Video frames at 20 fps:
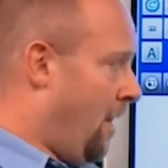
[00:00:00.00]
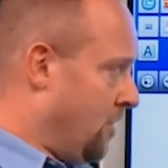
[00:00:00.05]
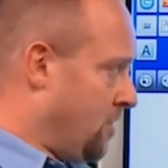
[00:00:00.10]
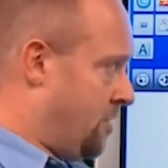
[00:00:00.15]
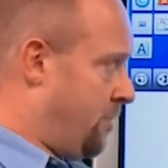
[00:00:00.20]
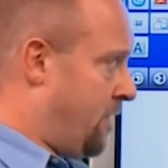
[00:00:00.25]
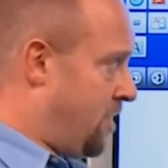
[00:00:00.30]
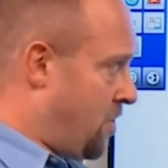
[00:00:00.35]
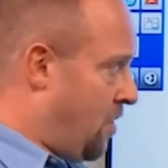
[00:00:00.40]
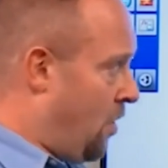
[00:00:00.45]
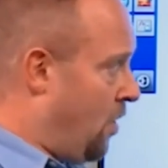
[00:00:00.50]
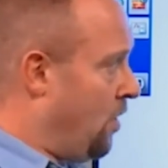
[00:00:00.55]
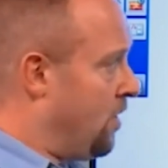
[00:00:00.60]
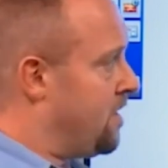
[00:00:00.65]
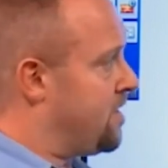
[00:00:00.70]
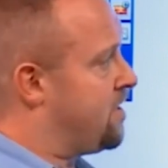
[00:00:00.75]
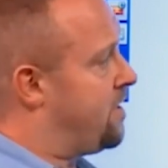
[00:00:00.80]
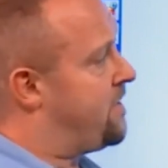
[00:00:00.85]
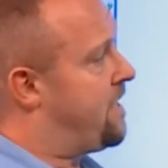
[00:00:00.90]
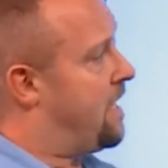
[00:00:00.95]
And the ultimate
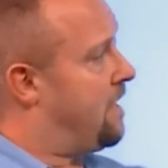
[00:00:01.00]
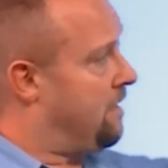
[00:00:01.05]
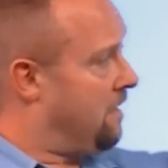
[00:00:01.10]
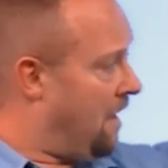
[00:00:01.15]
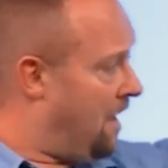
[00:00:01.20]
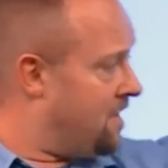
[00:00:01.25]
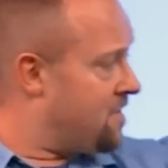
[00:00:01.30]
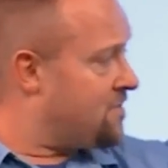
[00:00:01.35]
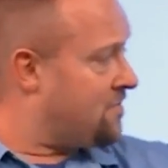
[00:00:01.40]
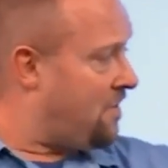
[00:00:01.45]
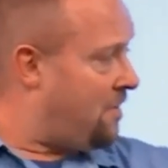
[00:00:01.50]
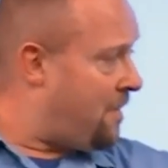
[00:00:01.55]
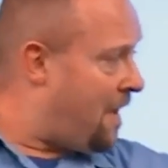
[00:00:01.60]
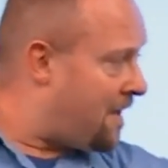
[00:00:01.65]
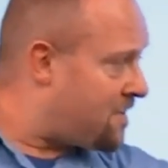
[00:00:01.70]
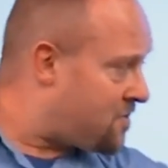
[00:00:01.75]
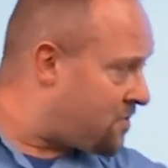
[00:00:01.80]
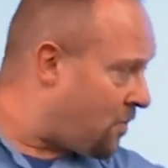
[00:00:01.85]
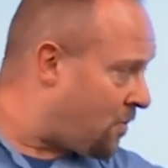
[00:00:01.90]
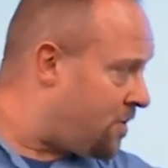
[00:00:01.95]
goal is to take
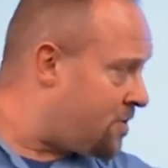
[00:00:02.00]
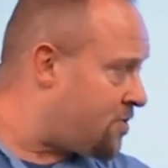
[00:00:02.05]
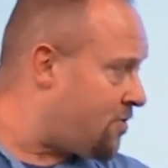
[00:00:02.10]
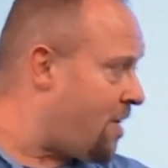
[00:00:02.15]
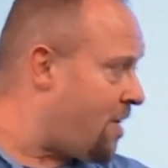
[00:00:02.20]
LUNs from that